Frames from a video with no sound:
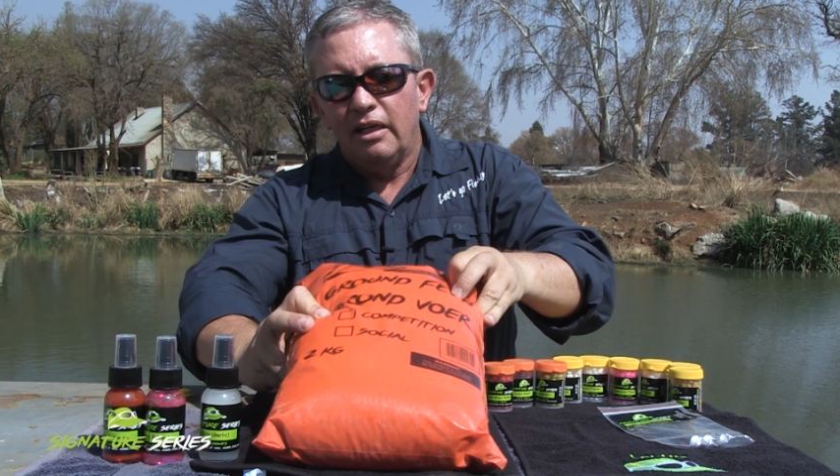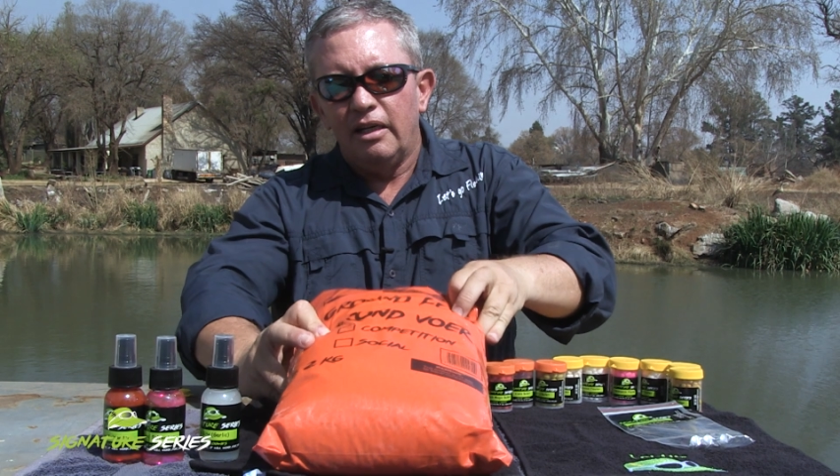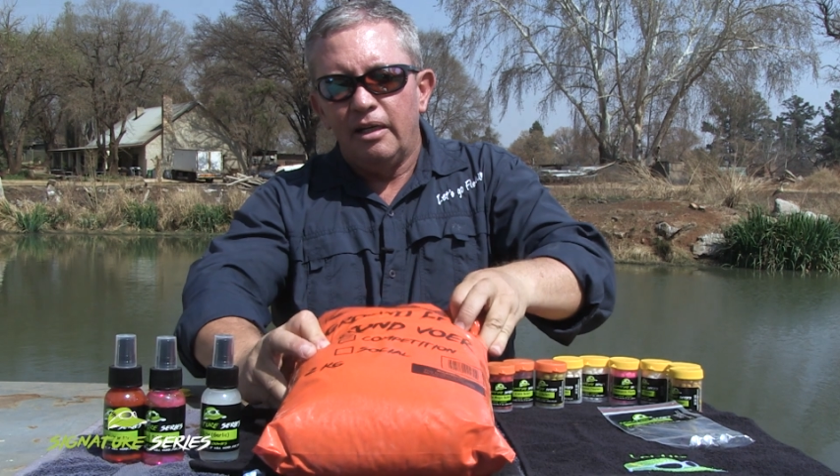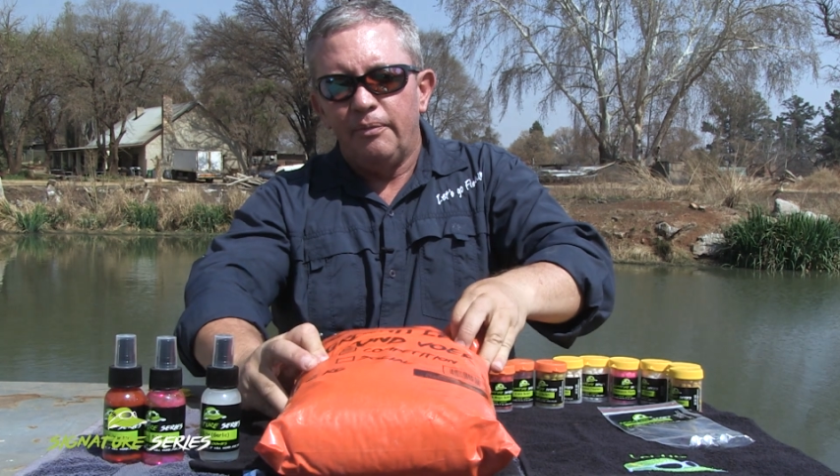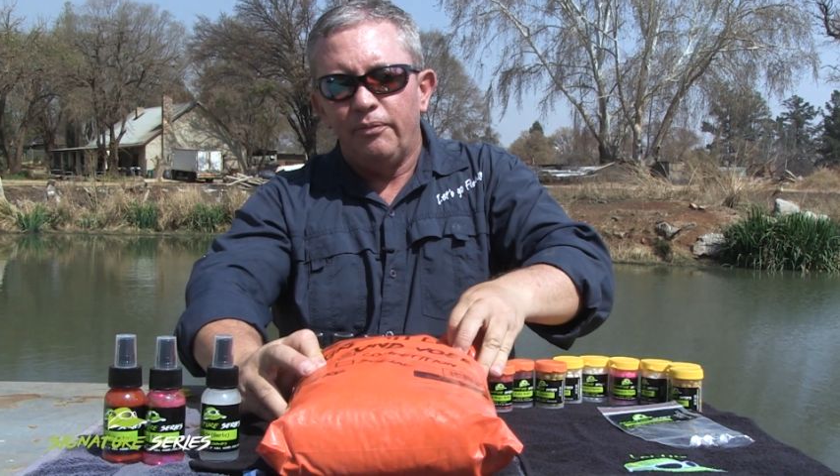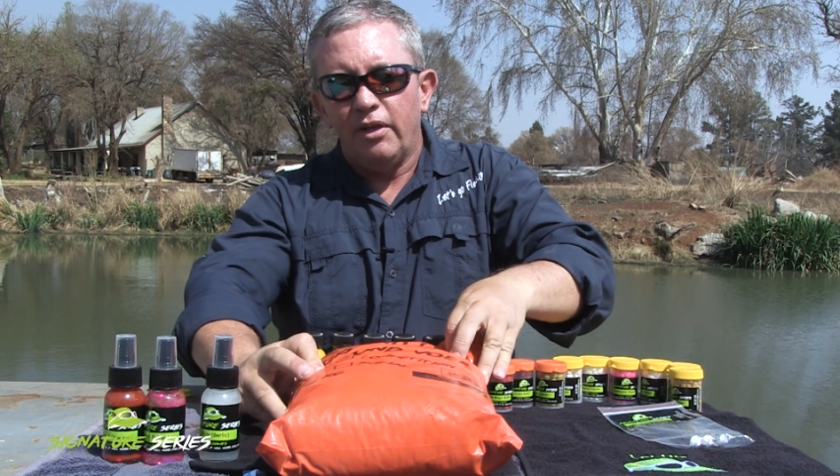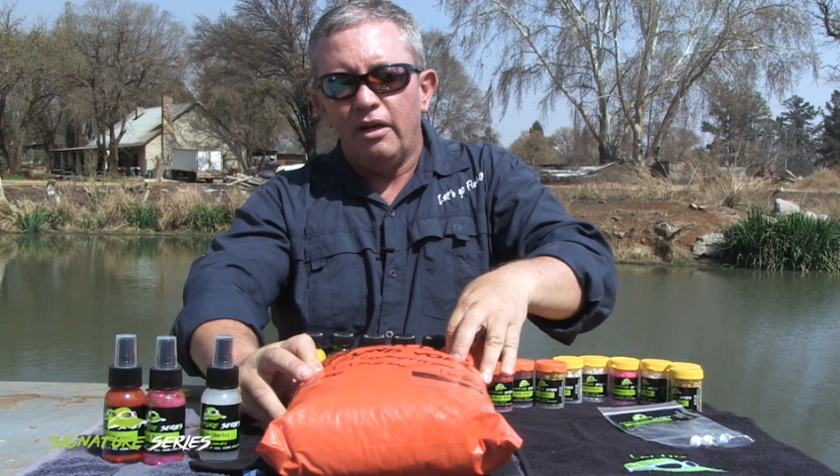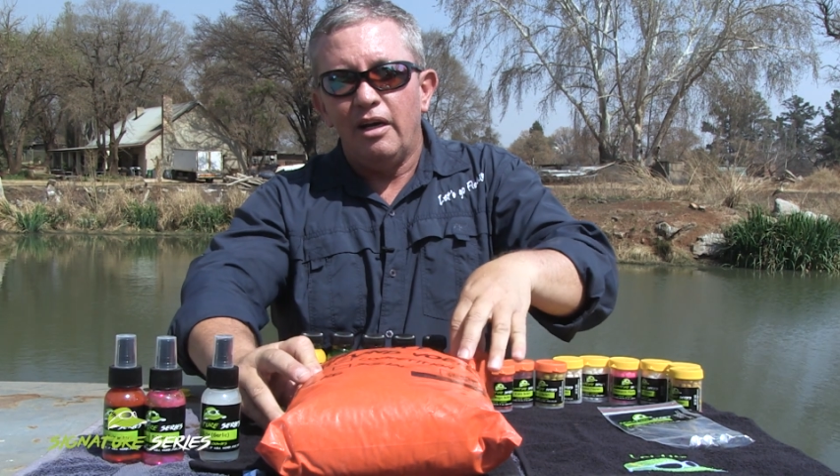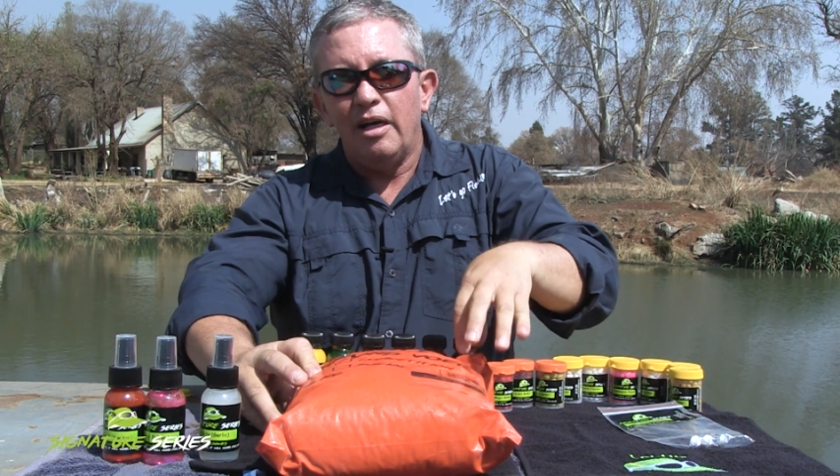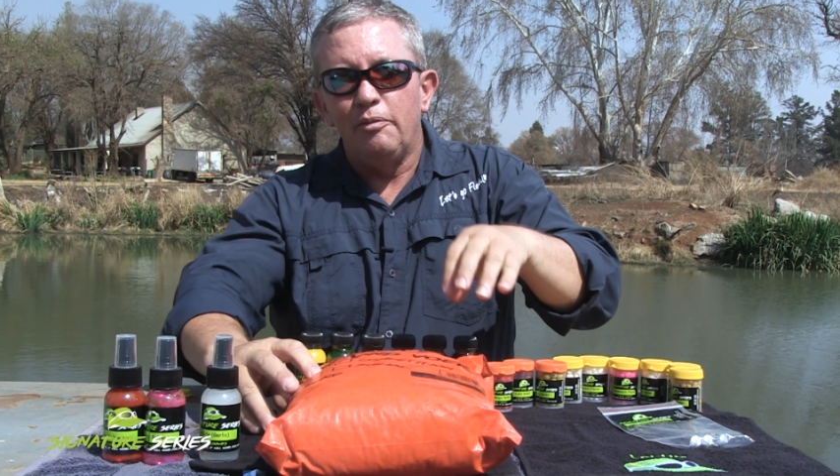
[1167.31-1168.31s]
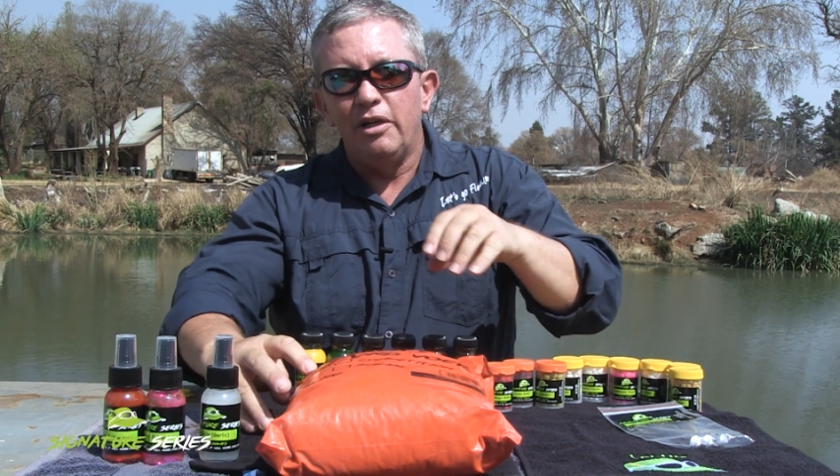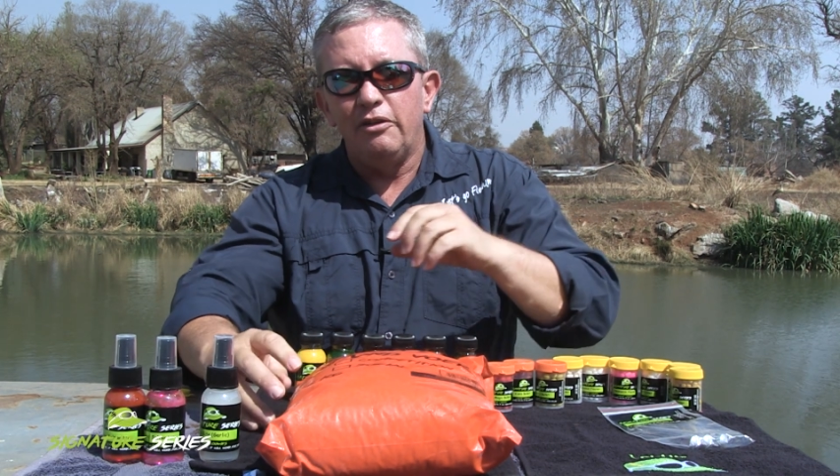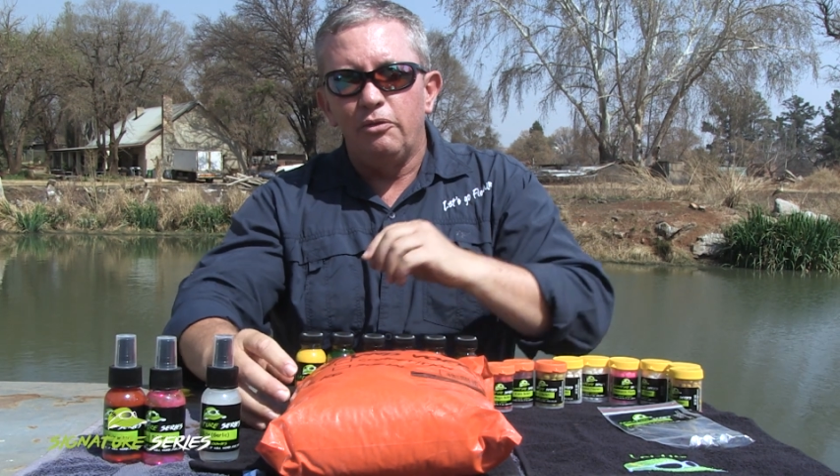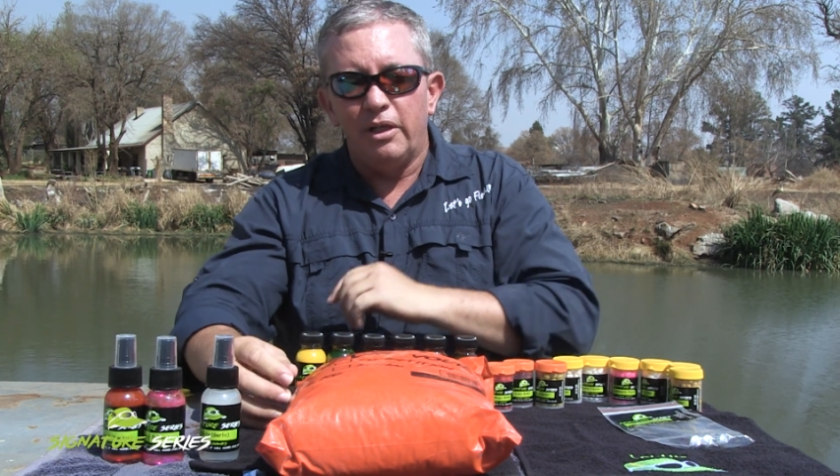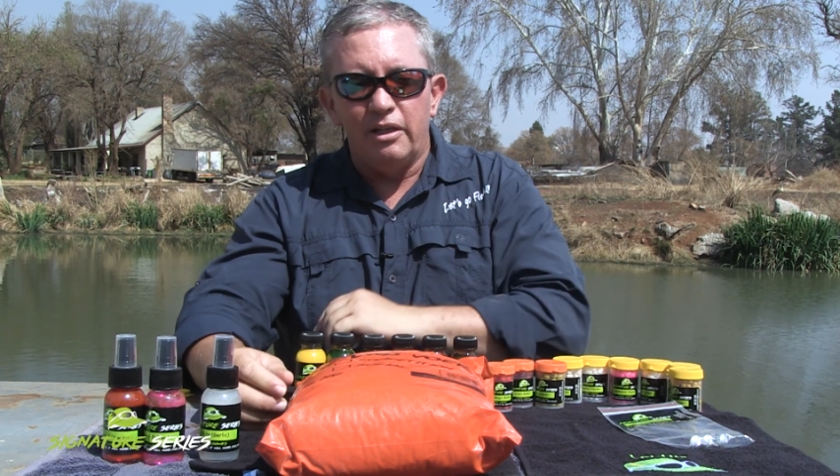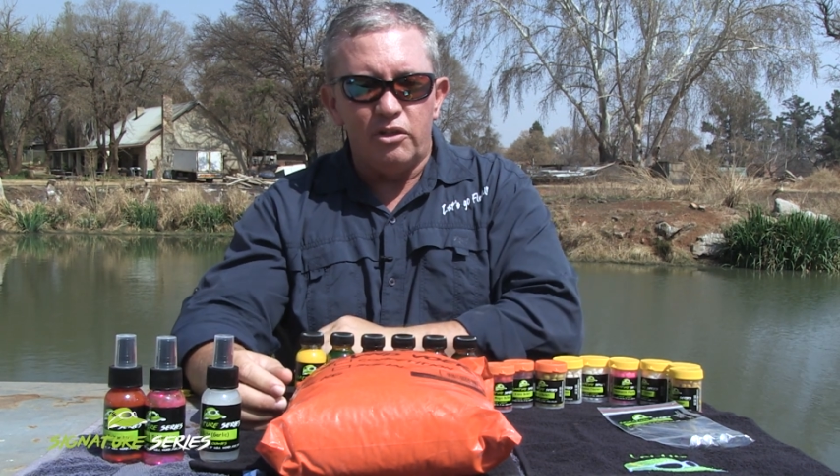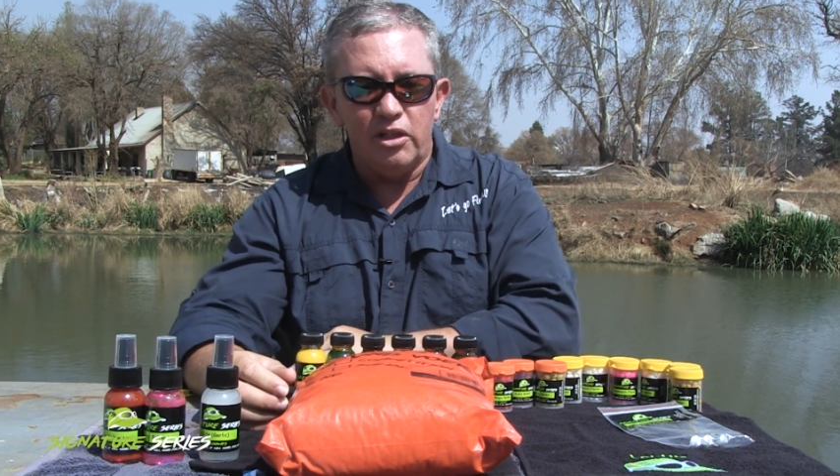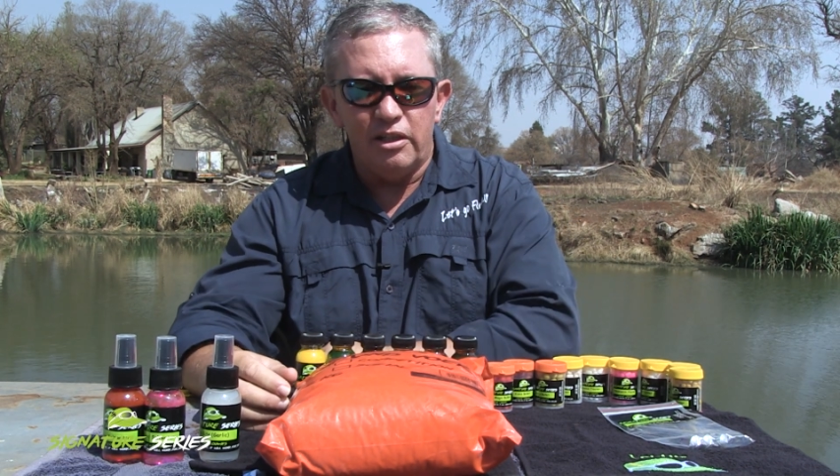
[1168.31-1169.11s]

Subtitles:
I believe we're going to